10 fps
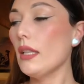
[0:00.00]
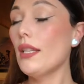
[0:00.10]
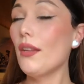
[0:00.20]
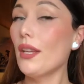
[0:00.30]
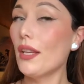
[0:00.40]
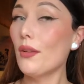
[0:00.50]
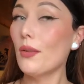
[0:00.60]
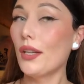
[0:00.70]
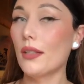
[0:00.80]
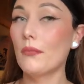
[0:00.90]
Now the other
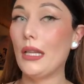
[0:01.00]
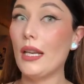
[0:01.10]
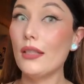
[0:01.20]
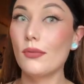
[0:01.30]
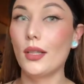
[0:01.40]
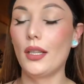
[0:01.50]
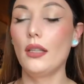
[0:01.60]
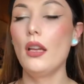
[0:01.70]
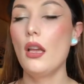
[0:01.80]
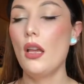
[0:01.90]
one, my last one,
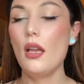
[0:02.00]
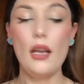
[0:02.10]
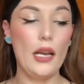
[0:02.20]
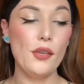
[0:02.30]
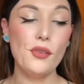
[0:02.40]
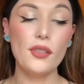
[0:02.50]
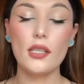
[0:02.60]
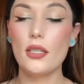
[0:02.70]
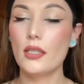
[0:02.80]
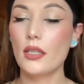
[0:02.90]
I just
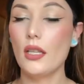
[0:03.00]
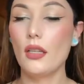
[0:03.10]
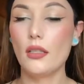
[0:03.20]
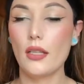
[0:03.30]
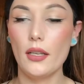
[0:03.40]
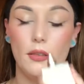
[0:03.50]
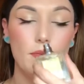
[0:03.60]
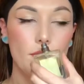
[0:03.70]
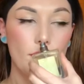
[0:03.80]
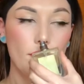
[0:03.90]
got not that long ago.
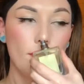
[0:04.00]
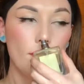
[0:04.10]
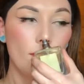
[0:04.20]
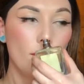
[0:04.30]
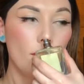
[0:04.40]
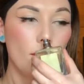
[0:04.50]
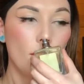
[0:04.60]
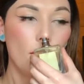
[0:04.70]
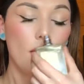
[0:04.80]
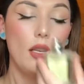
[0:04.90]

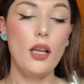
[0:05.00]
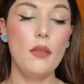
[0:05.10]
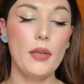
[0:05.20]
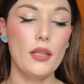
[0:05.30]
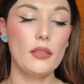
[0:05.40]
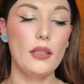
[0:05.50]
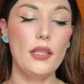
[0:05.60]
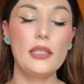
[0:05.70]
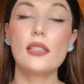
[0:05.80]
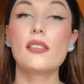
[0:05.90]
Oh my gosh, and
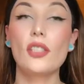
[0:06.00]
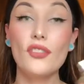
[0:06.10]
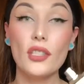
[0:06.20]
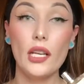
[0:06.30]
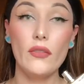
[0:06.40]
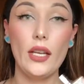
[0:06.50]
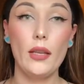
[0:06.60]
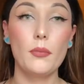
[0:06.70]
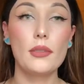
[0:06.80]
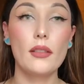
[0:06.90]
this is Sunshine
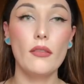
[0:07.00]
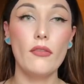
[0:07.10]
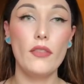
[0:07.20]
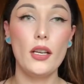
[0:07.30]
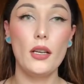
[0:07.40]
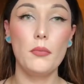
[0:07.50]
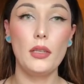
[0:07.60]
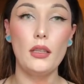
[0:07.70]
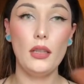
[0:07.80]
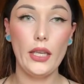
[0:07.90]
Vibes from
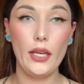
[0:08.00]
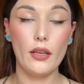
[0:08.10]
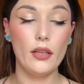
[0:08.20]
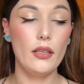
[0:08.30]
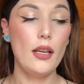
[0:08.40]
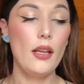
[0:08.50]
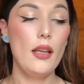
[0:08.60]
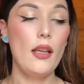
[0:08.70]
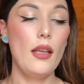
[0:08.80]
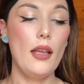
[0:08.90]
Layered.
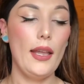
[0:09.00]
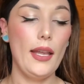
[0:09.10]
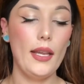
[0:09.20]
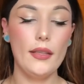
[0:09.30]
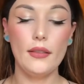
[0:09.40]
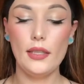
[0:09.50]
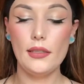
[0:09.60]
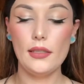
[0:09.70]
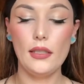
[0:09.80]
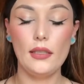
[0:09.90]
And
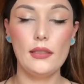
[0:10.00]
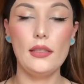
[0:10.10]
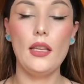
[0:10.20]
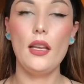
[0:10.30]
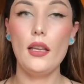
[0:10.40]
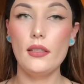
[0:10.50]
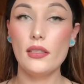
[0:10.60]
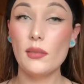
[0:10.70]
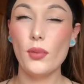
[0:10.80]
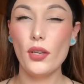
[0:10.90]
this is an
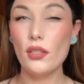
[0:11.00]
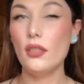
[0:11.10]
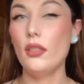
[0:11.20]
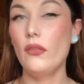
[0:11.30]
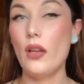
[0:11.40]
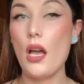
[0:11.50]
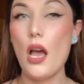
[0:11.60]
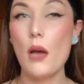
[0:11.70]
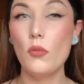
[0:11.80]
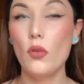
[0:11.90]
inspiration of
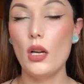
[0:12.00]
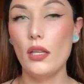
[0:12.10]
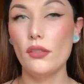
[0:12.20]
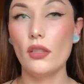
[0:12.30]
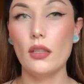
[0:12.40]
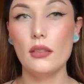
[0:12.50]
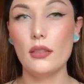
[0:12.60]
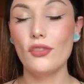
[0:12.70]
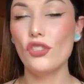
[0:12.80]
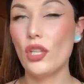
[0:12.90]
Amouage
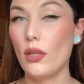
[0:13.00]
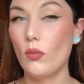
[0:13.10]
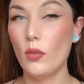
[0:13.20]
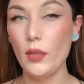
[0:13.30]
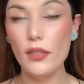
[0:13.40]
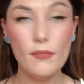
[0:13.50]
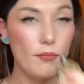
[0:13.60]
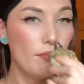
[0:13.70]
Sunshine Woman.